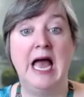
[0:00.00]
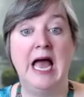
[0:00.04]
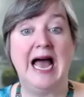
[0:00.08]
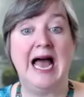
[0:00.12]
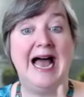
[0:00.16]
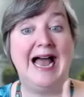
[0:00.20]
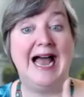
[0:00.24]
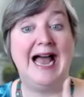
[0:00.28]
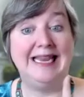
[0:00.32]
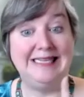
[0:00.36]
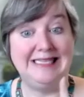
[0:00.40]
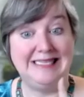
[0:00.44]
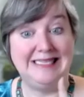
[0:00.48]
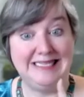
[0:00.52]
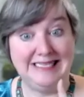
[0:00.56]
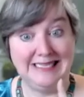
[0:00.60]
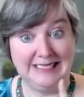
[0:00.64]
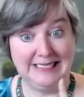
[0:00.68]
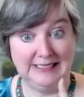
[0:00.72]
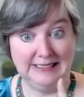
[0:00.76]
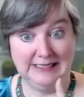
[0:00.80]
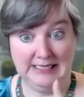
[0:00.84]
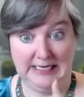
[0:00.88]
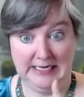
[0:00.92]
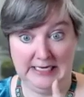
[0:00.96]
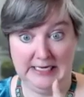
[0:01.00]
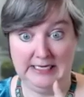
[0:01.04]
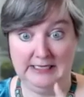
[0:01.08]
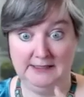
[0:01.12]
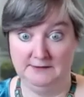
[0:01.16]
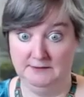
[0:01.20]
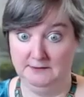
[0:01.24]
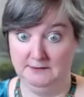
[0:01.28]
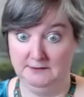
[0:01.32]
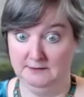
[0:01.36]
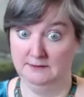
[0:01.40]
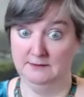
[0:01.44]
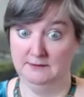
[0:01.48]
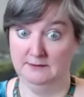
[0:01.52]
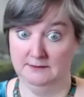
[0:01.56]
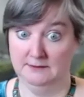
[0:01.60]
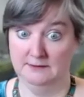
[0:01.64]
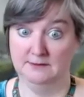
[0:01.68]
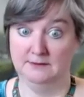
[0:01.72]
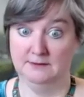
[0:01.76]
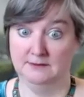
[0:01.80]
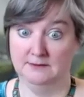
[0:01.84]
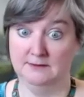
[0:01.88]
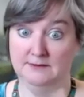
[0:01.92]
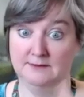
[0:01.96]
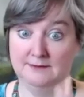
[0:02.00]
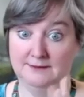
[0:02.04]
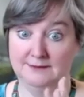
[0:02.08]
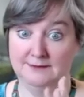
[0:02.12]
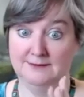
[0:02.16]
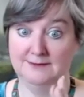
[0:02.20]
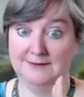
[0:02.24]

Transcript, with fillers: Ideally, mm,